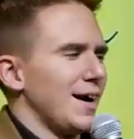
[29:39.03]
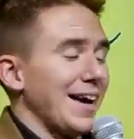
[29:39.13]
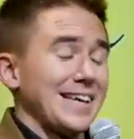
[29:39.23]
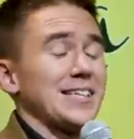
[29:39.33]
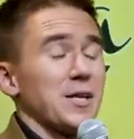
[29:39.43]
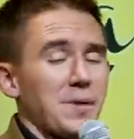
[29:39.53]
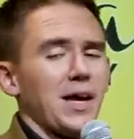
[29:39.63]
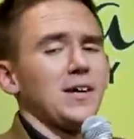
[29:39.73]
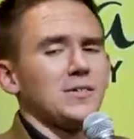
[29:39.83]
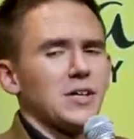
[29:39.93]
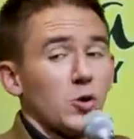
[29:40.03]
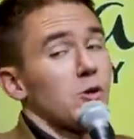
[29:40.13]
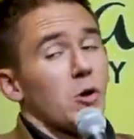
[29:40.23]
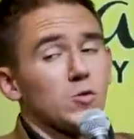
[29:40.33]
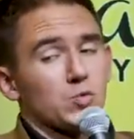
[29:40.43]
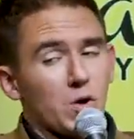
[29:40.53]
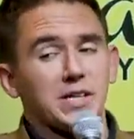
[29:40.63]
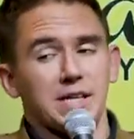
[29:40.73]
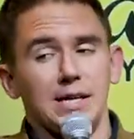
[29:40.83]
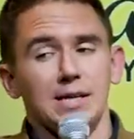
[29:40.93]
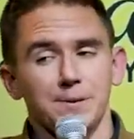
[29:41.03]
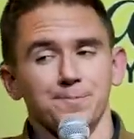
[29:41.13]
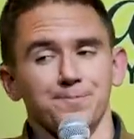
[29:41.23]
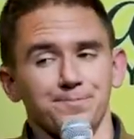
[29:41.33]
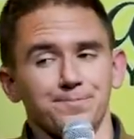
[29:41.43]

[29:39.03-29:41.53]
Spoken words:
I get it in the mail. It only holds one key.